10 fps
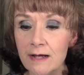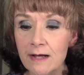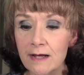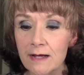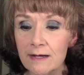
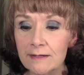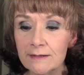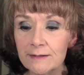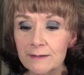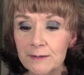The
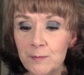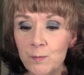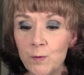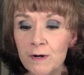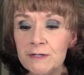
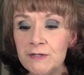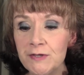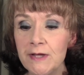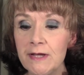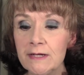worst
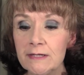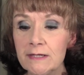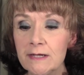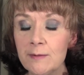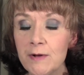thing
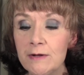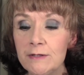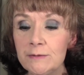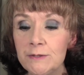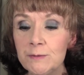about
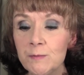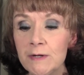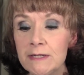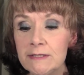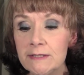YouTube,
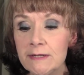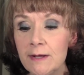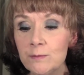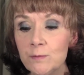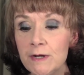what is it,
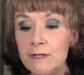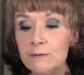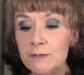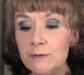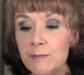and what do you
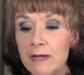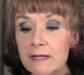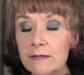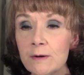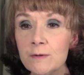do to
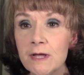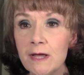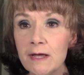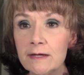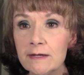make it
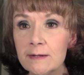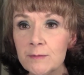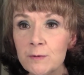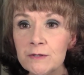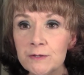okay?
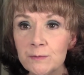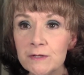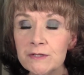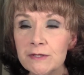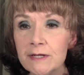Of course, the
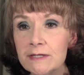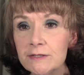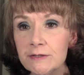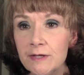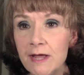worst thing
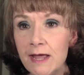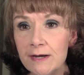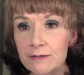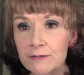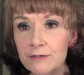is the
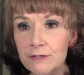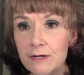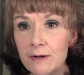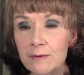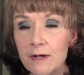haters,
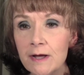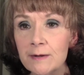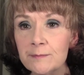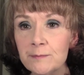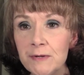
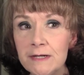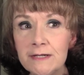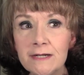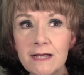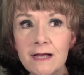but
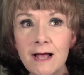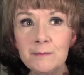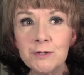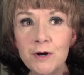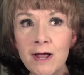
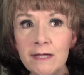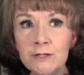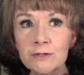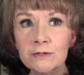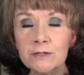I'm trying
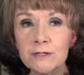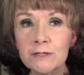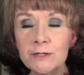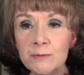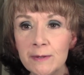to
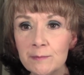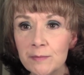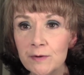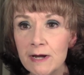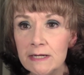learn to
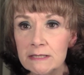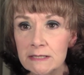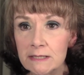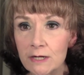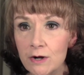
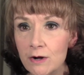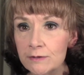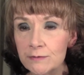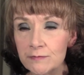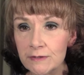embrace the
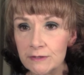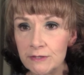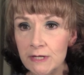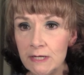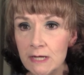
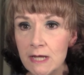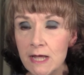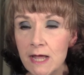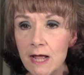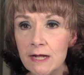controversy
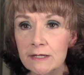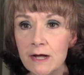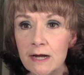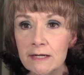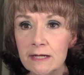and
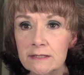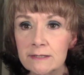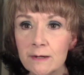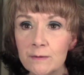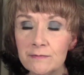not get
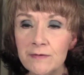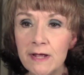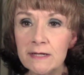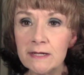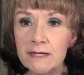so
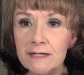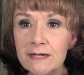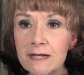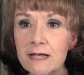offended.